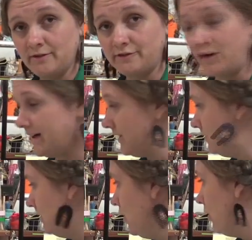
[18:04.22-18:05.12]

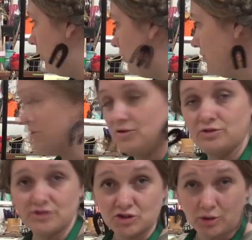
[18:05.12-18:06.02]
file, or you can
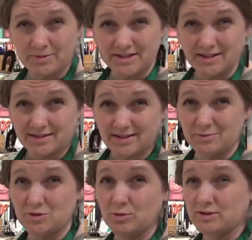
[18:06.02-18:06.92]
use the chopsticks
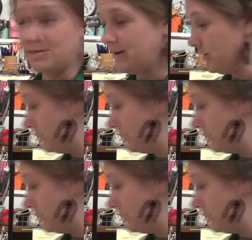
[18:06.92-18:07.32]
as we talked about